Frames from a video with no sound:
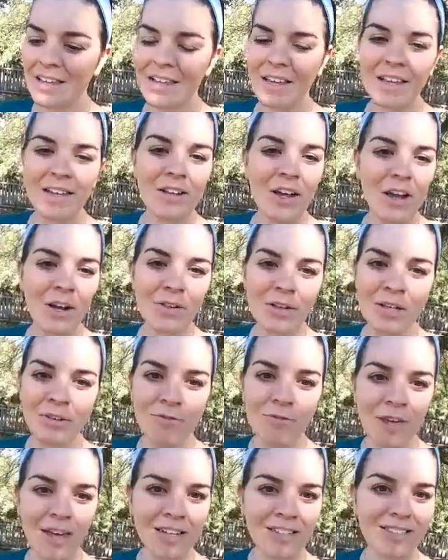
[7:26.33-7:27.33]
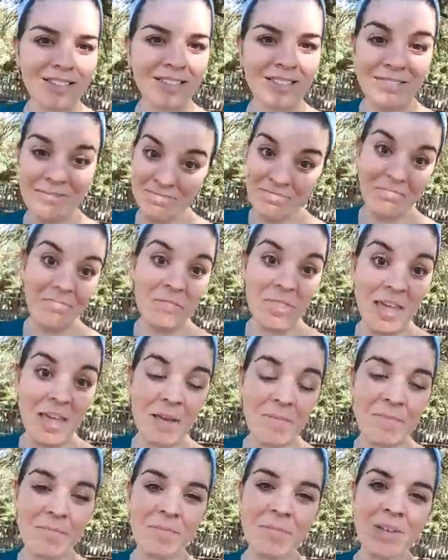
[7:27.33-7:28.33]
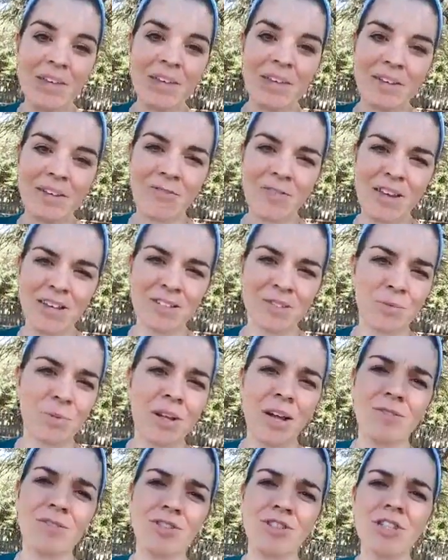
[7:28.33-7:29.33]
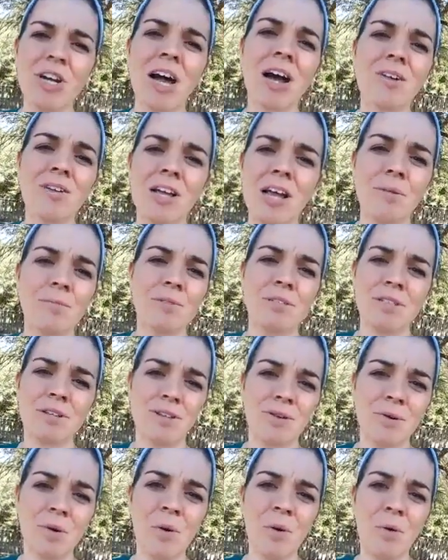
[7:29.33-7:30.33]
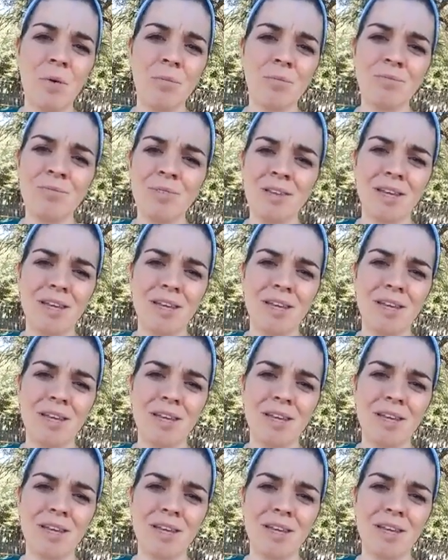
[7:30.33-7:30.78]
it not only affects them, it affects whatever child comes into their home.